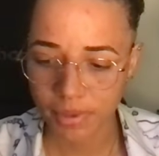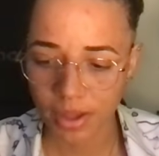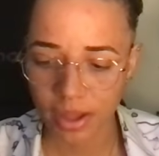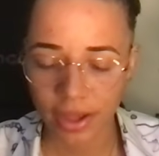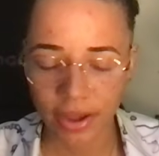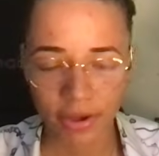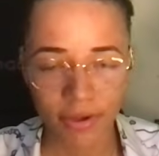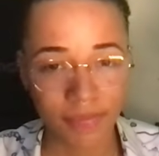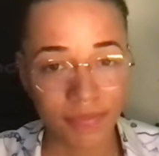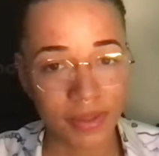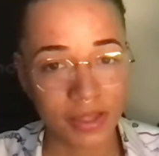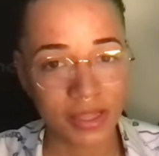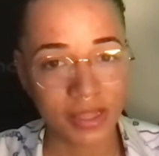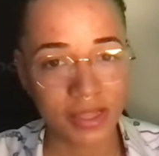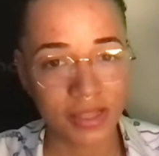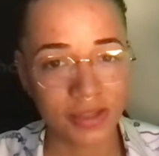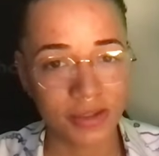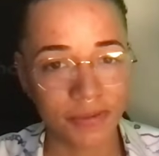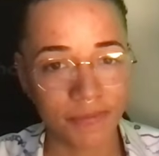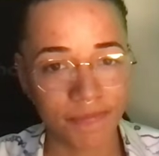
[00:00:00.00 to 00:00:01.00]
I hope
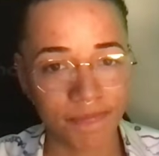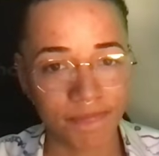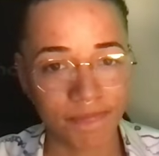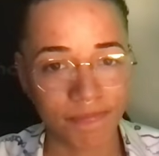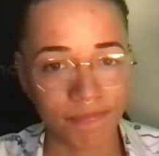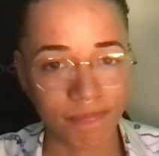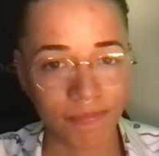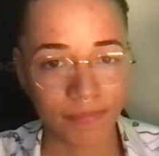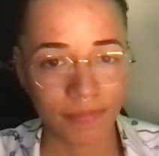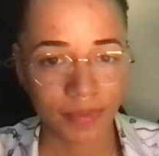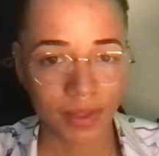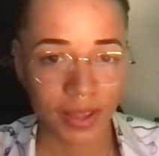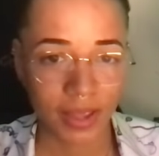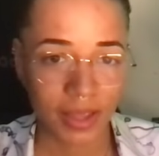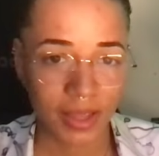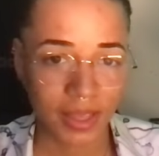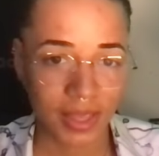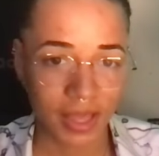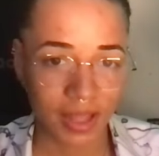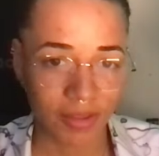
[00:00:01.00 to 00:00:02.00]
this
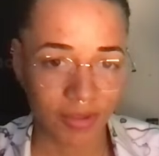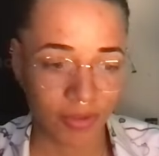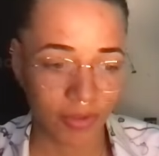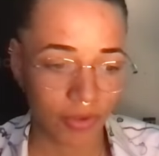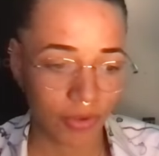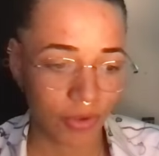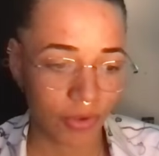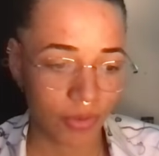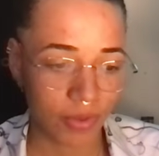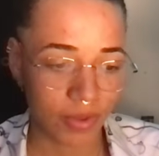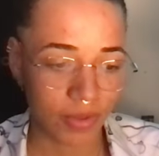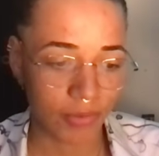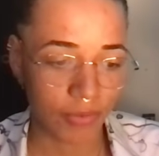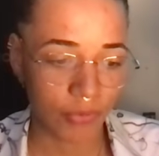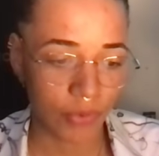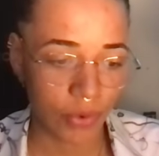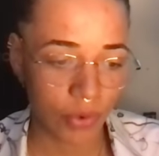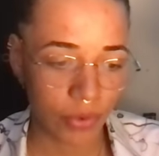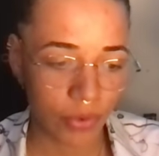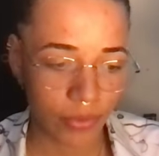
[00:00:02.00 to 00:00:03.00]
gets to who it's
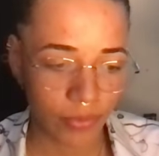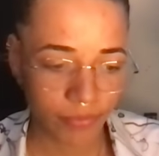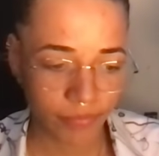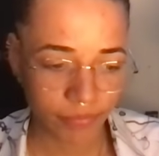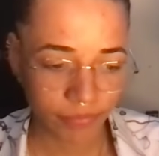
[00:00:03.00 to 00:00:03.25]
for.